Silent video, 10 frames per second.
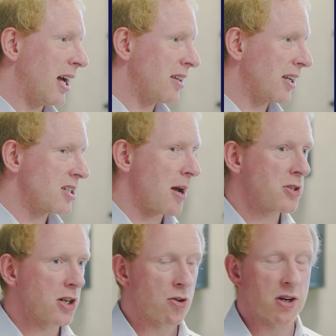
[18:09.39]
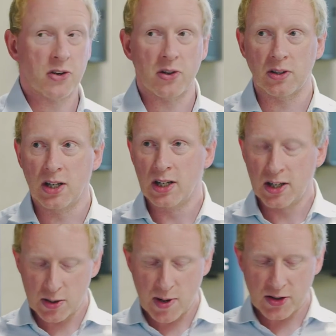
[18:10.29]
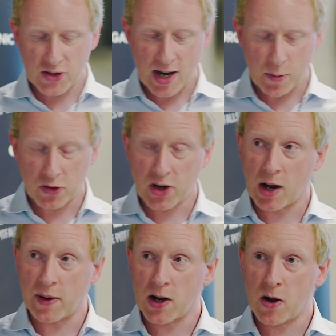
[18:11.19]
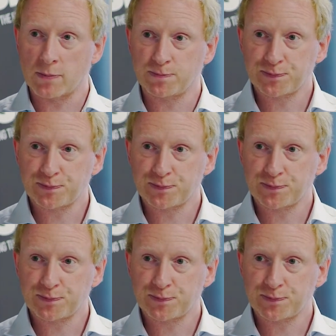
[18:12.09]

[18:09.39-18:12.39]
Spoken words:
I think, is absolutely critical to understand what's going on.